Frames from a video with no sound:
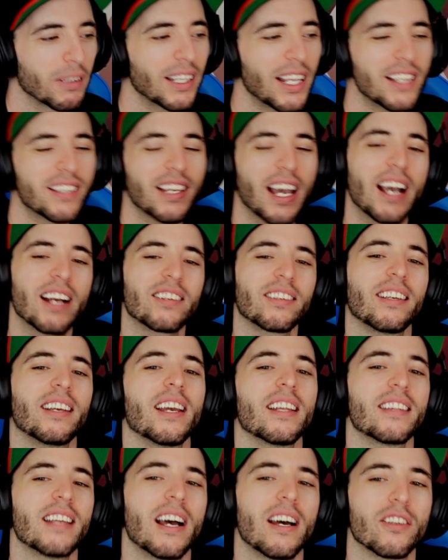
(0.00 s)
let's actually
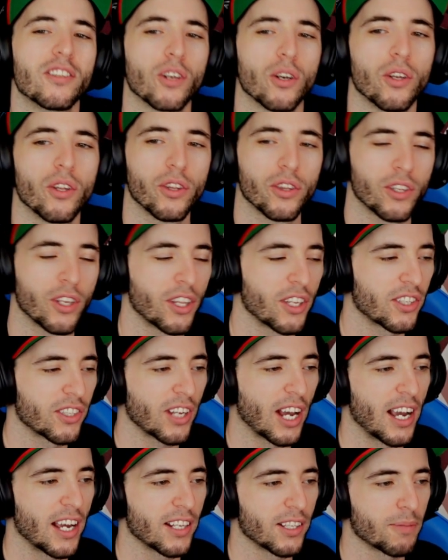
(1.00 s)
get down to, to the
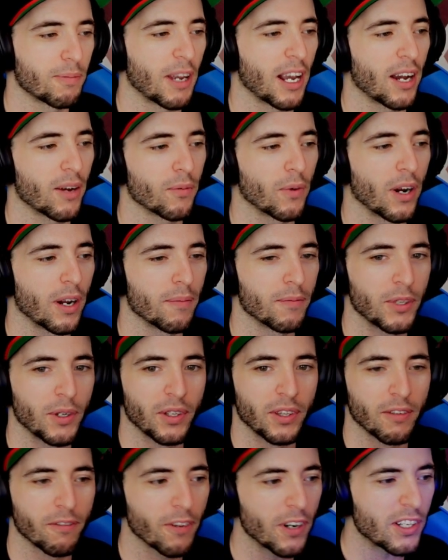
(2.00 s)
science behind what I'm doing.
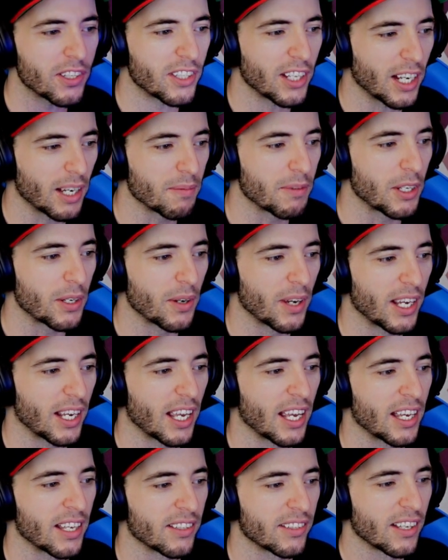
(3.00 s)
The first thing I'm doing
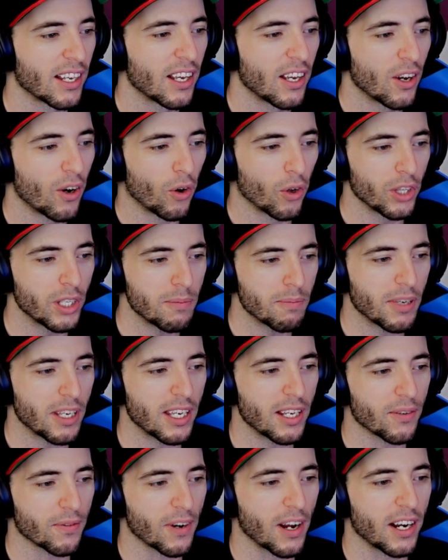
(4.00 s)
is holding B
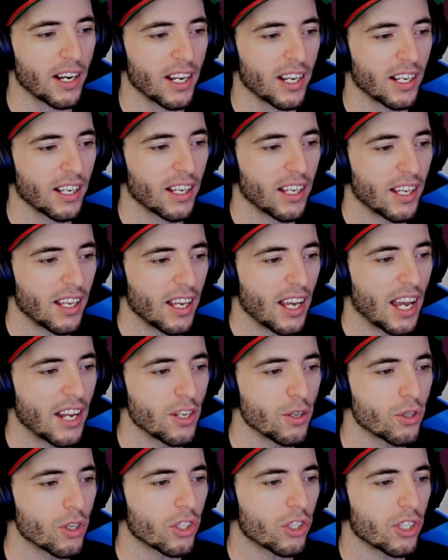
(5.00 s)
and running, and
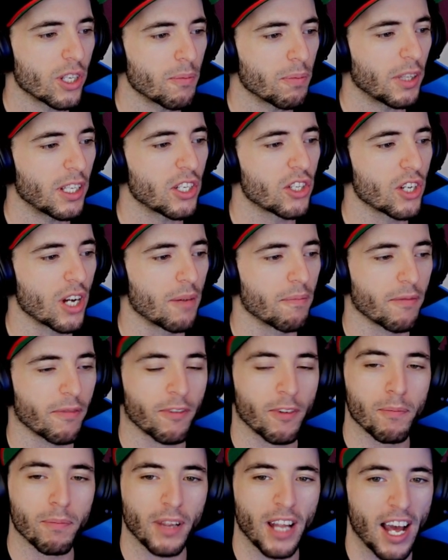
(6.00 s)
you just simply jump
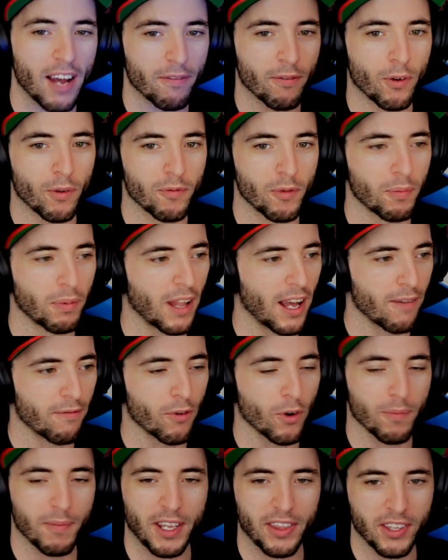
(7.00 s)
from platform to
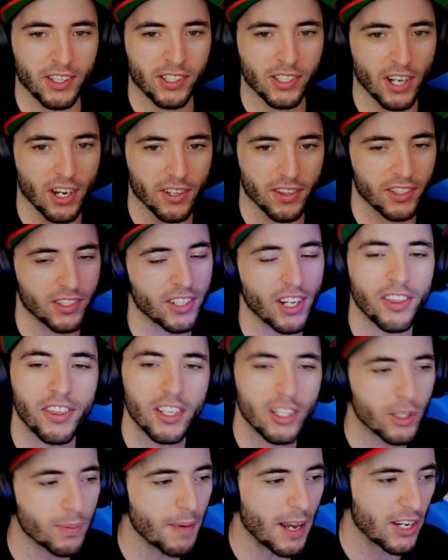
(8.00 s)
platform at the start. There's nothing
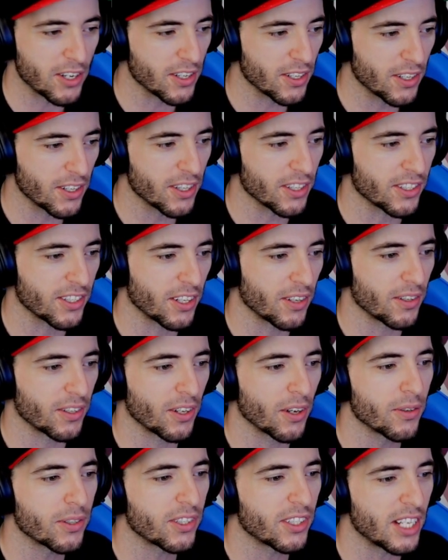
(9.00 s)
special, there's no,
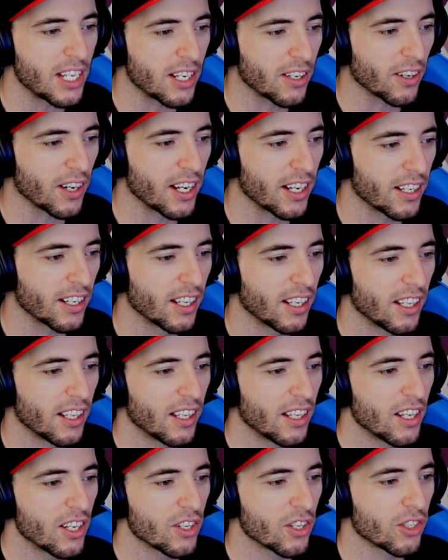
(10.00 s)
no secret.
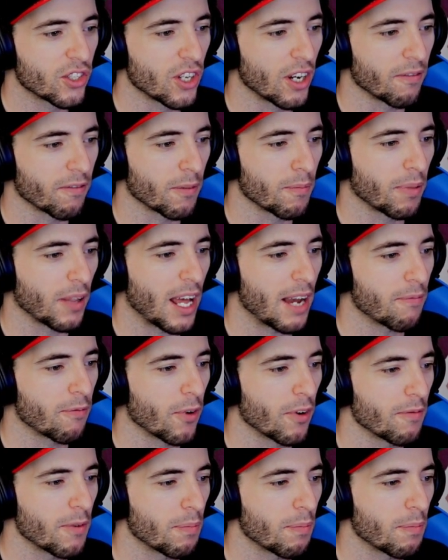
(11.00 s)
Just jump from platform to